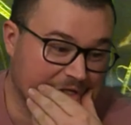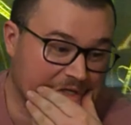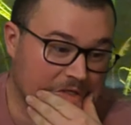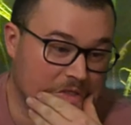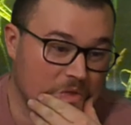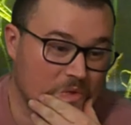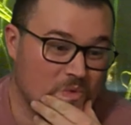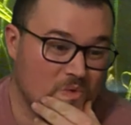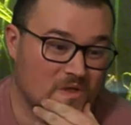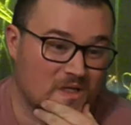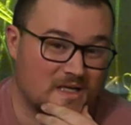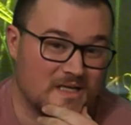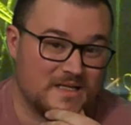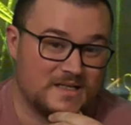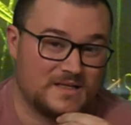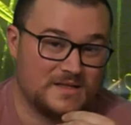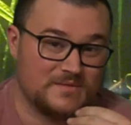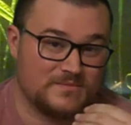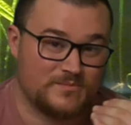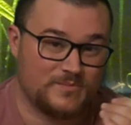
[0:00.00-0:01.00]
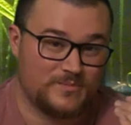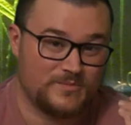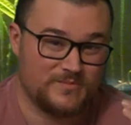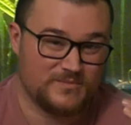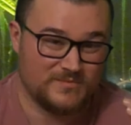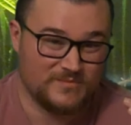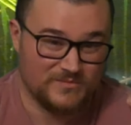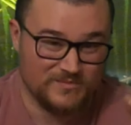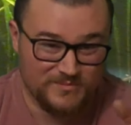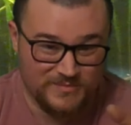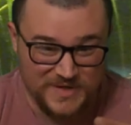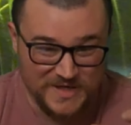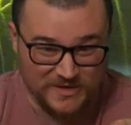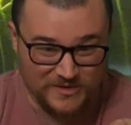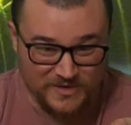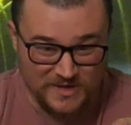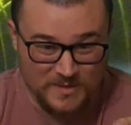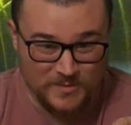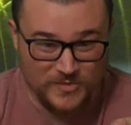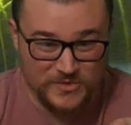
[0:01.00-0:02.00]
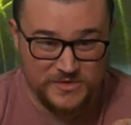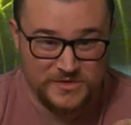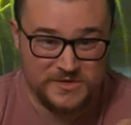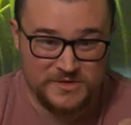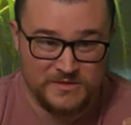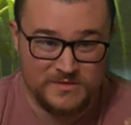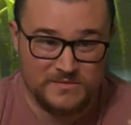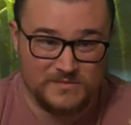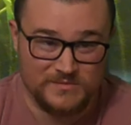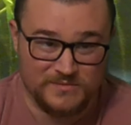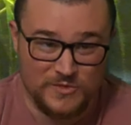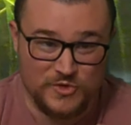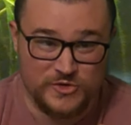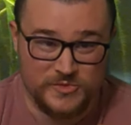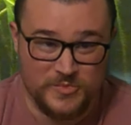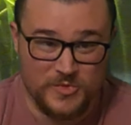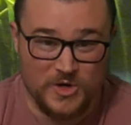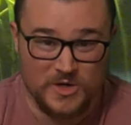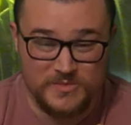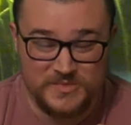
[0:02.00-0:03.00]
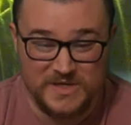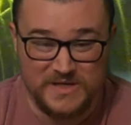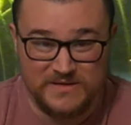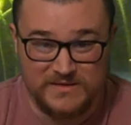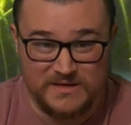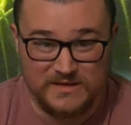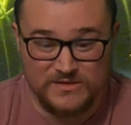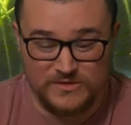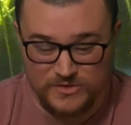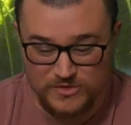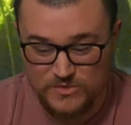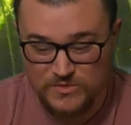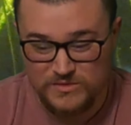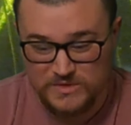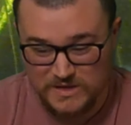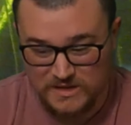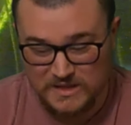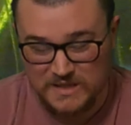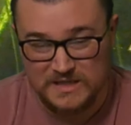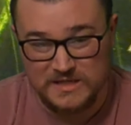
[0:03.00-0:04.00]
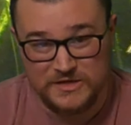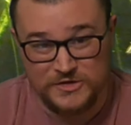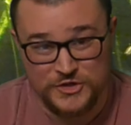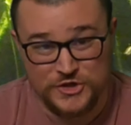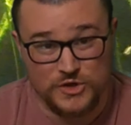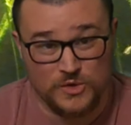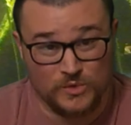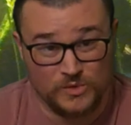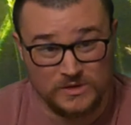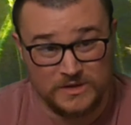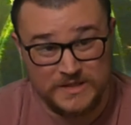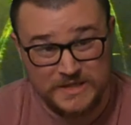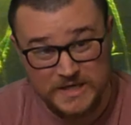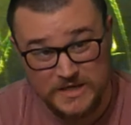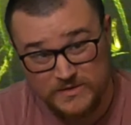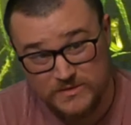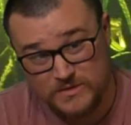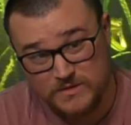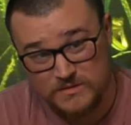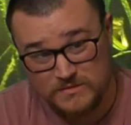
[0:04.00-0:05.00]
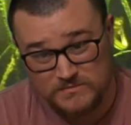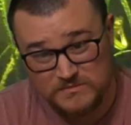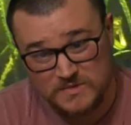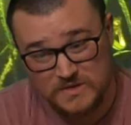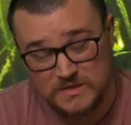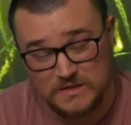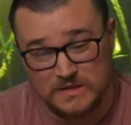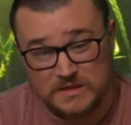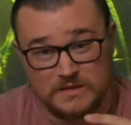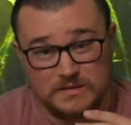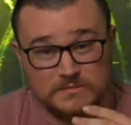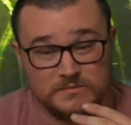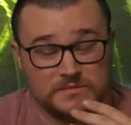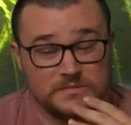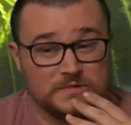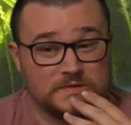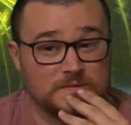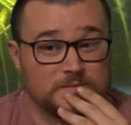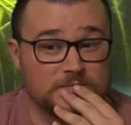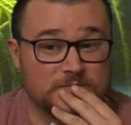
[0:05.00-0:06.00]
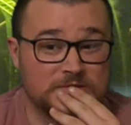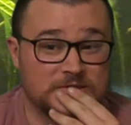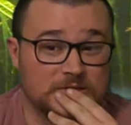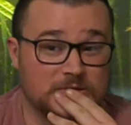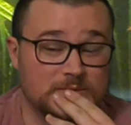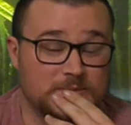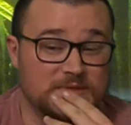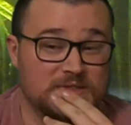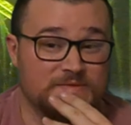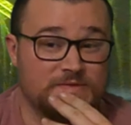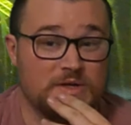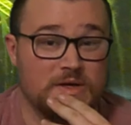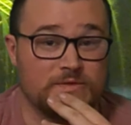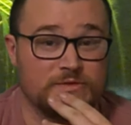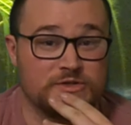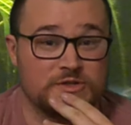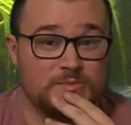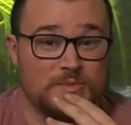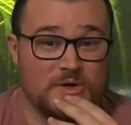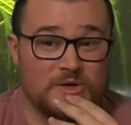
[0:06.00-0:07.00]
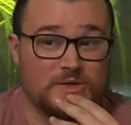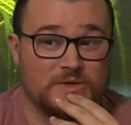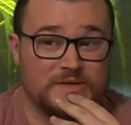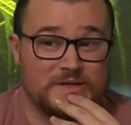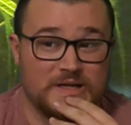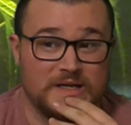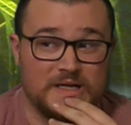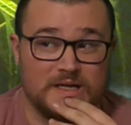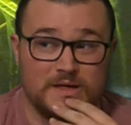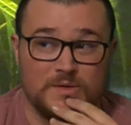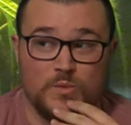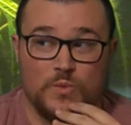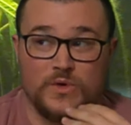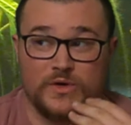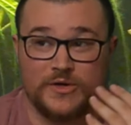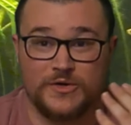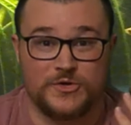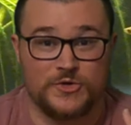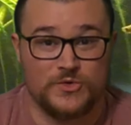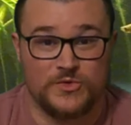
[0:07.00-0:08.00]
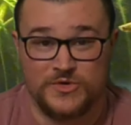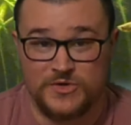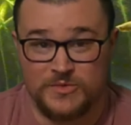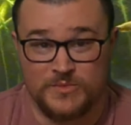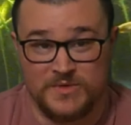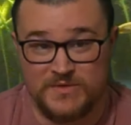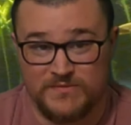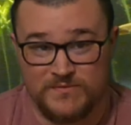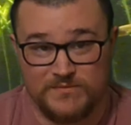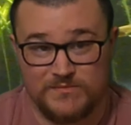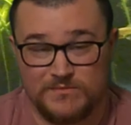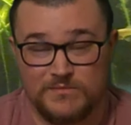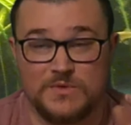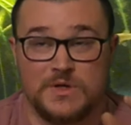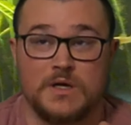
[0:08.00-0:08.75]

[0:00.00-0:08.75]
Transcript: They do like bigger numbers. Most barbs, I think, do. They like to shoal together. But if you have a smaller tank, 1 or 2,